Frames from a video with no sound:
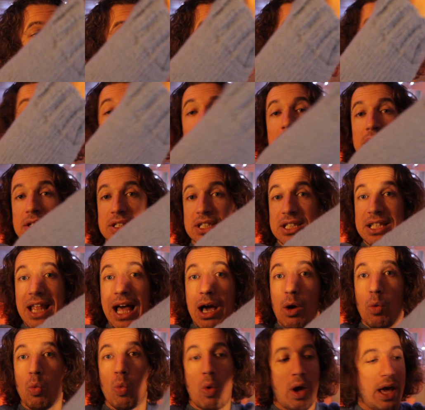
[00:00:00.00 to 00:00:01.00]
the quilts
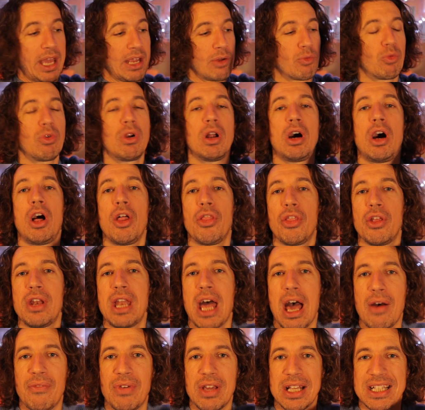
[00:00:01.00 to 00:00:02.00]
that way rather than
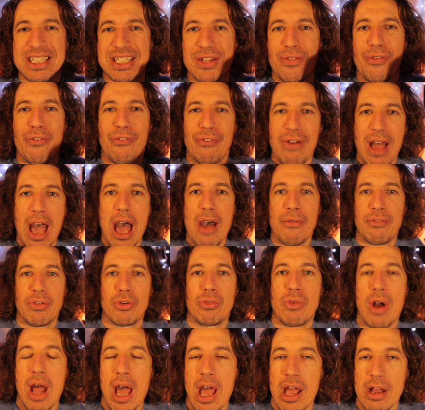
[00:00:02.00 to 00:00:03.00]
having to faff
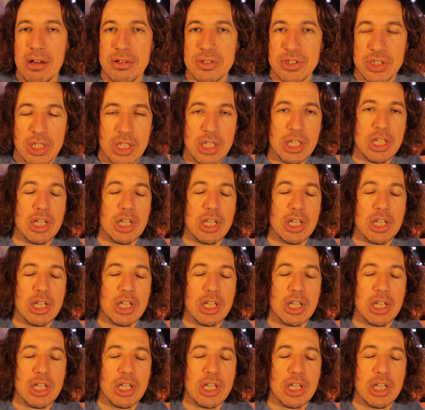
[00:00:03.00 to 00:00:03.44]
around